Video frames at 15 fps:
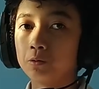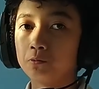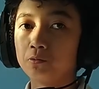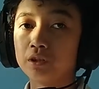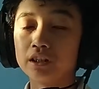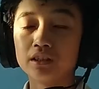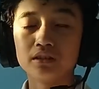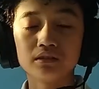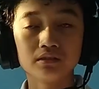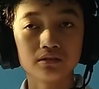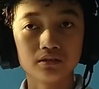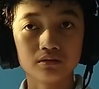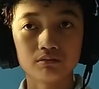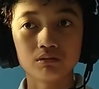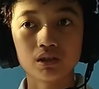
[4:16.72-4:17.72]

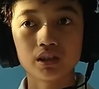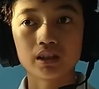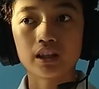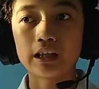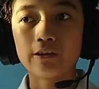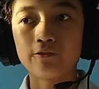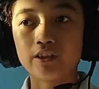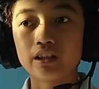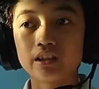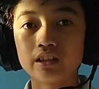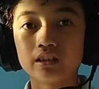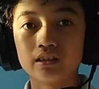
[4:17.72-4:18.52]
well, saving the